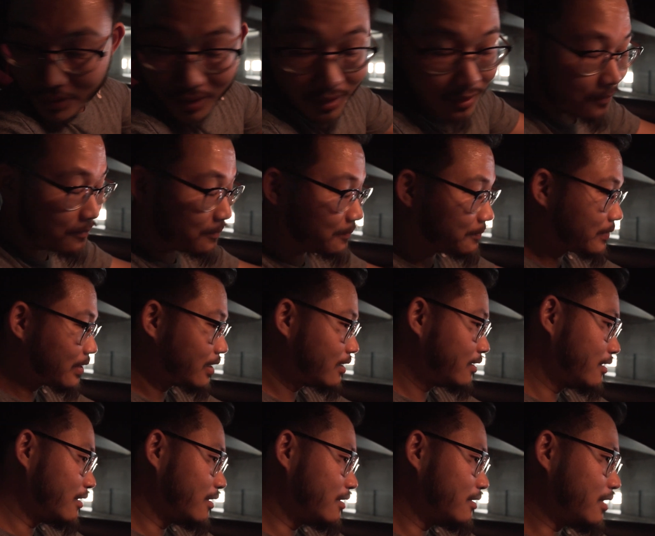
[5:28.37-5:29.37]
But
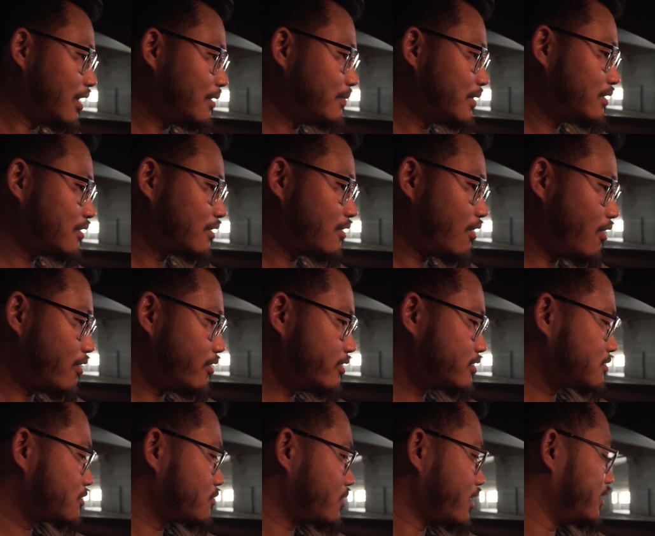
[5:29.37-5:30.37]
yeah, man, the car
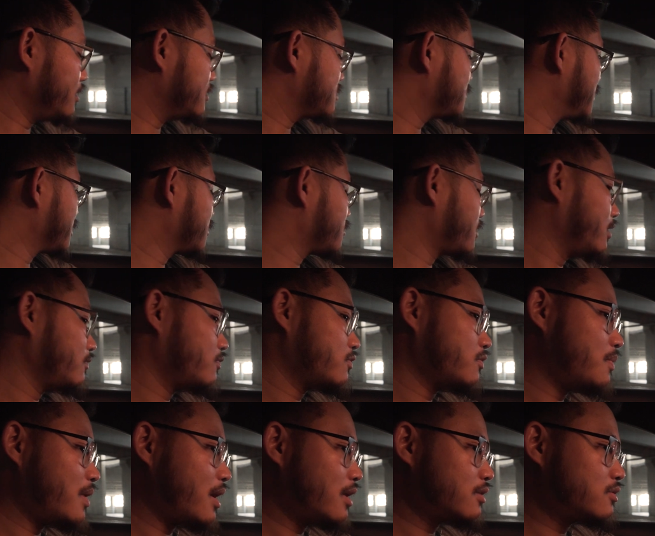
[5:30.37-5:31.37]
is great. It's been great for
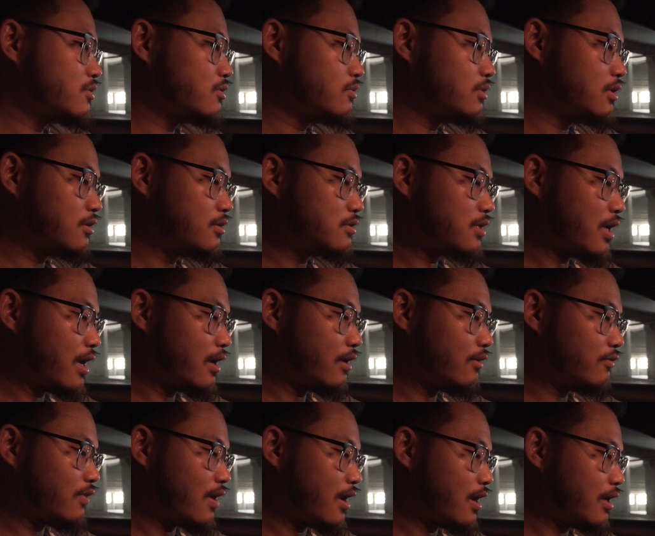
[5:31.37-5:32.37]
the past 2 years.
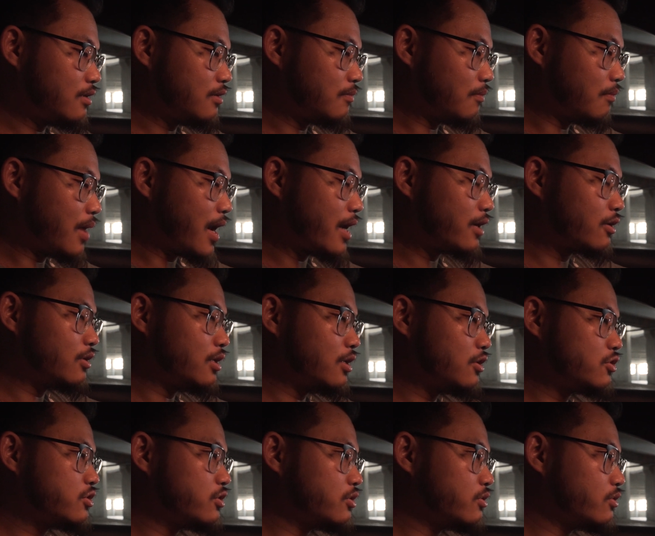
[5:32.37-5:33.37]
I've had minor
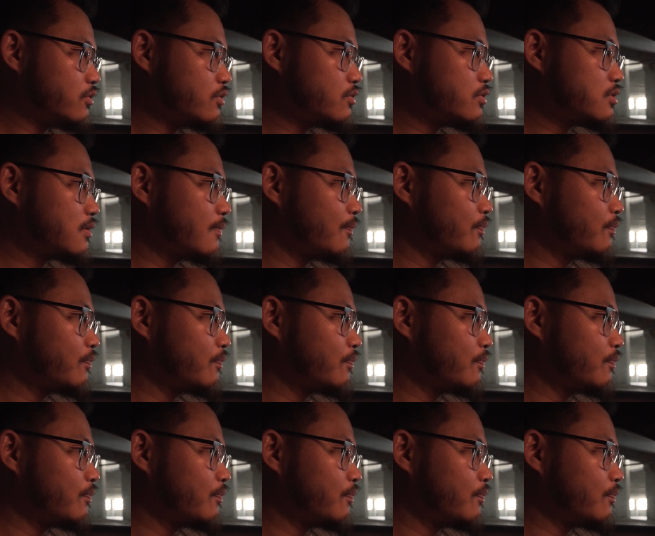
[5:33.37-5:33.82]
issues.